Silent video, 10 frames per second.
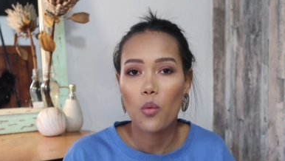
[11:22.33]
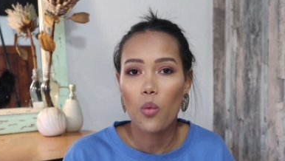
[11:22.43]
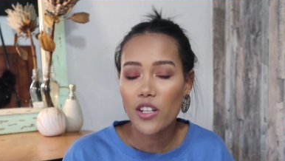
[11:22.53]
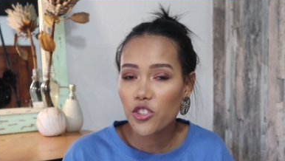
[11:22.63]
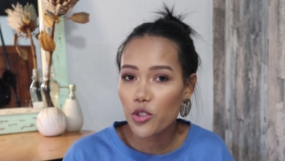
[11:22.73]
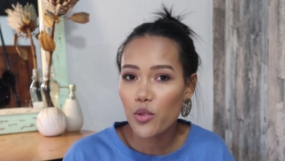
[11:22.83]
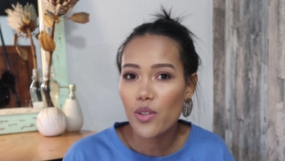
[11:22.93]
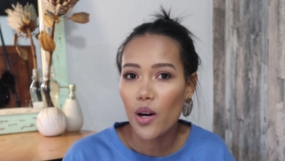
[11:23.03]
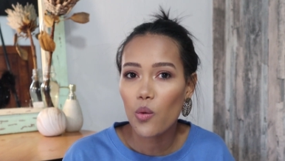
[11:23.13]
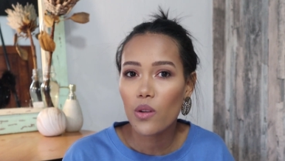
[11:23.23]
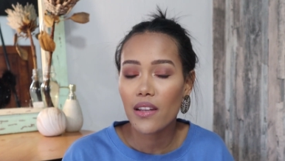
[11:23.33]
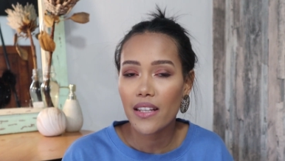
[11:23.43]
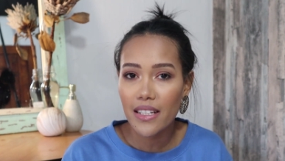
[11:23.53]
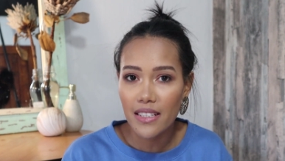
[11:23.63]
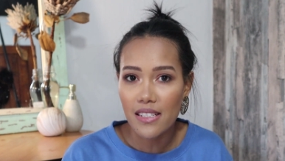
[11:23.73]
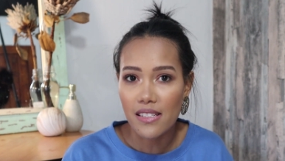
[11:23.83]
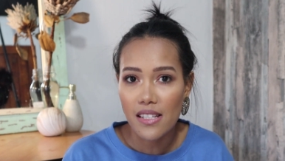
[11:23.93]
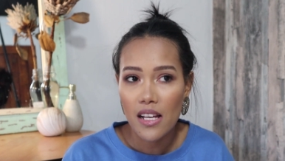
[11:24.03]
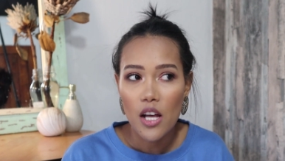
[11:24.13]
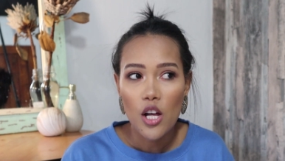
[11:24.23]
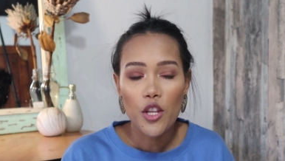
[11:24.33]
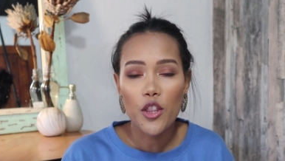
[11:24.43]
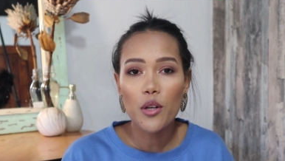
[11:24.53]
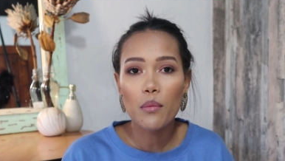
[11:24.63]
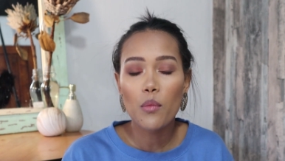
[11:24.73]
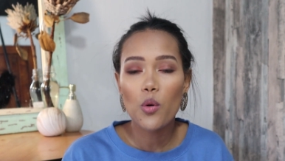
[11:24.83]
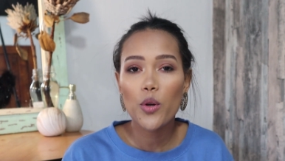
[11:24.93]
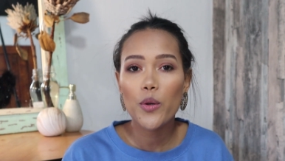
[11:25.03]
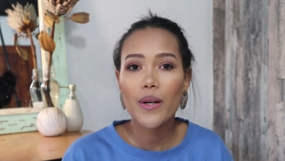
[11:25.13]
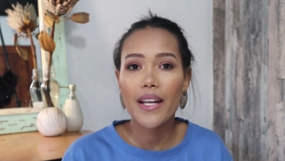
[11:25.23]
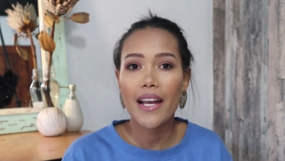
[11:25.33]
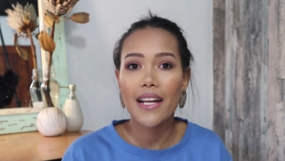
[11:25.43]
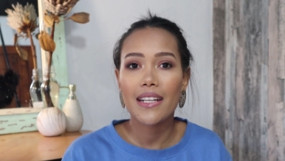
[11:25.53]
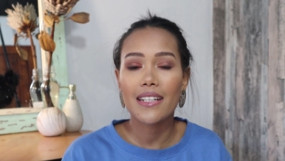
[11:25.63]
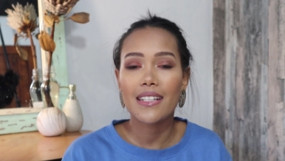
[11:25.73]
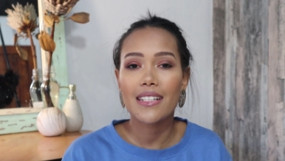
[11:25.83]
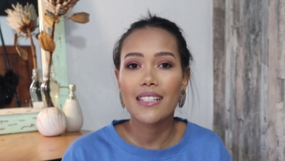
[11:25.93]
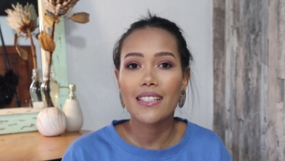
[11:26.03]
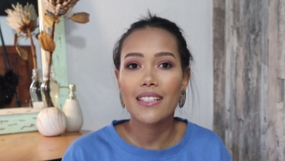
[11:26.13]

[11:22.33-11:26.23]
what your goal is, the more you can,